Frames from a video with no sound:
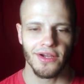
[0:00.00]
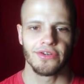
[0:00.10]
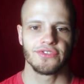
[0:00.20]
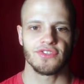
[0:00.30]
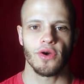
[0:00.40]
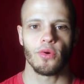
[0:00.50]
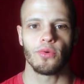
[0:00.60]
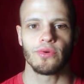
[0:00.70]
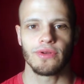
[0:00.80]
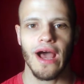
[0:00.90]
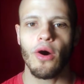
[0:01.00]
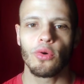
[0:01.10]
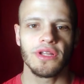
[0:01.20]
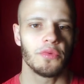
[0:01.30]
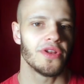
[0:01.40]
So not
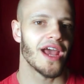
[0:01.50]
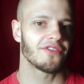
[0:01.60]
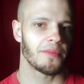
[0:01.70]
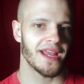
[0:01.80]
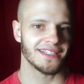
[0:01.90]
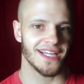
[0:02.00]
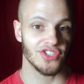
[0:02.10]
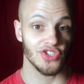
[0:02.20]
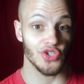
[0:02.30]
only would you have to pay attention